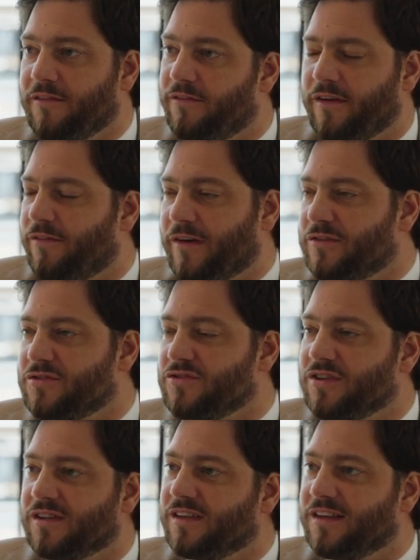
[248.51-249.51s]
3,000
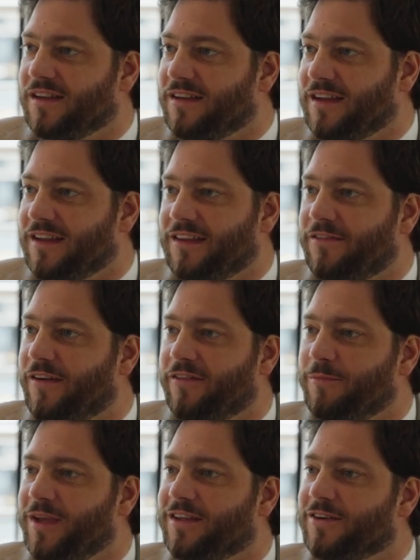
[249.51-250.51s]
GT and
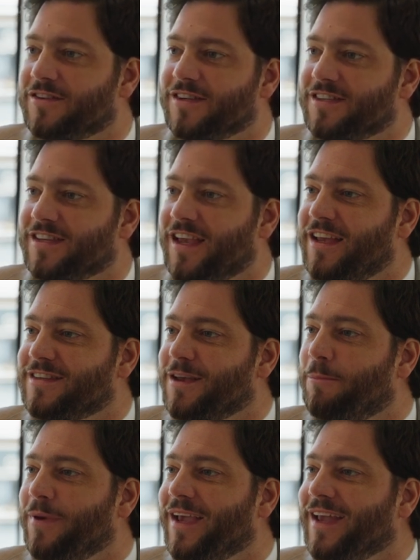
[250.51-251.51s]
95 meters is a
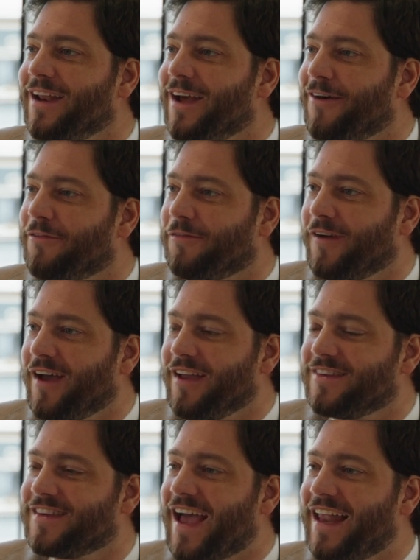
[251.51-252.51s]
big enough
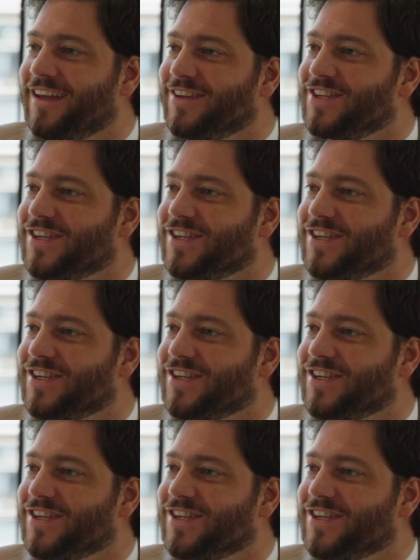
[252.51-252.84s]
challenge.